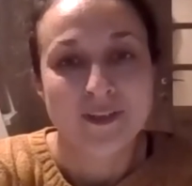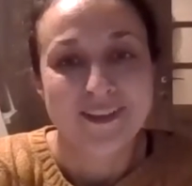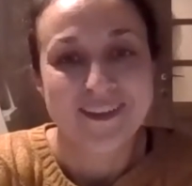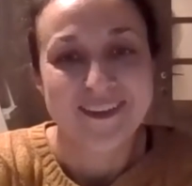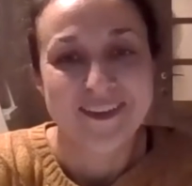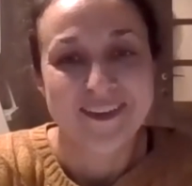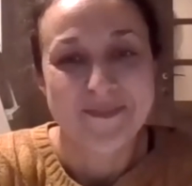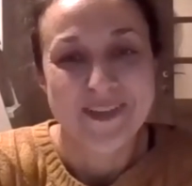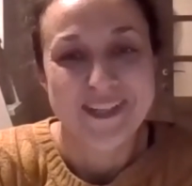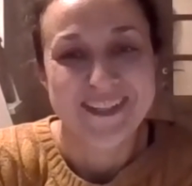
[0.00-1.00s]

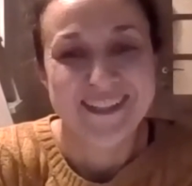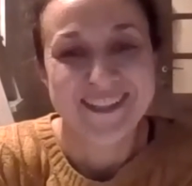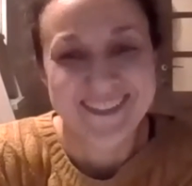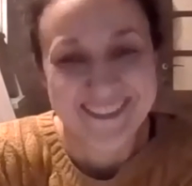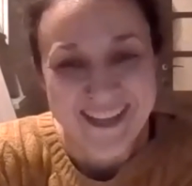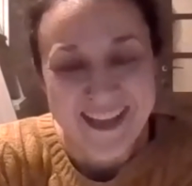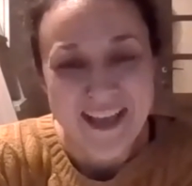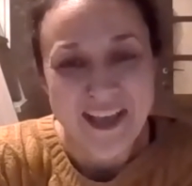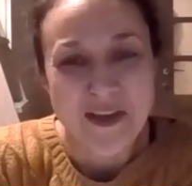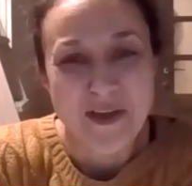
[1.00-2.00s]
um,
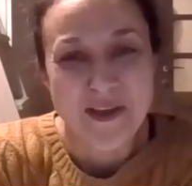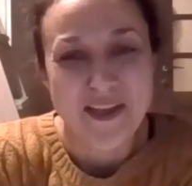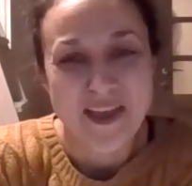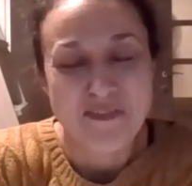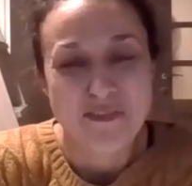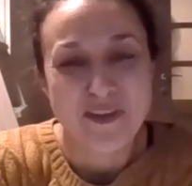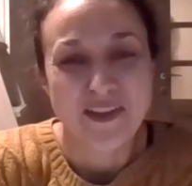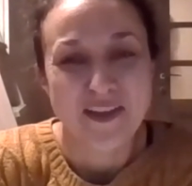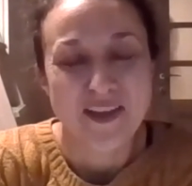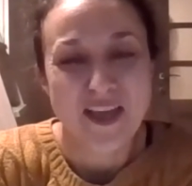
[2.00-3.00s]
uh,
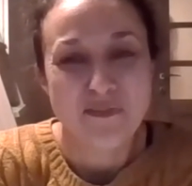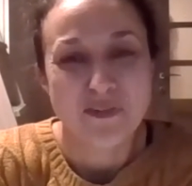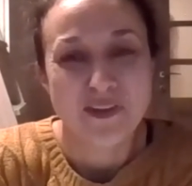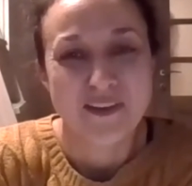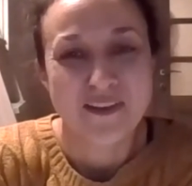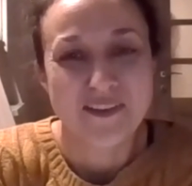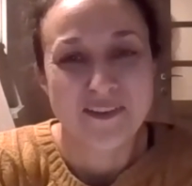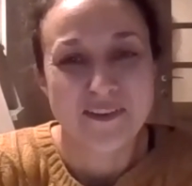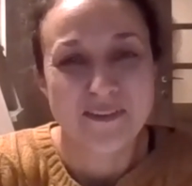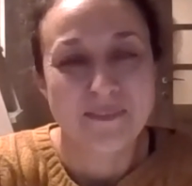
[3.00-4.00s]
having having
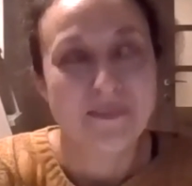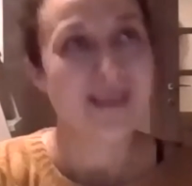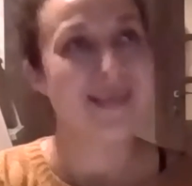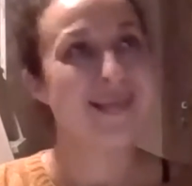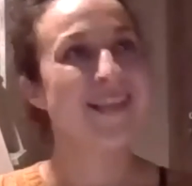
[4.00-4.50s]
uh, uh,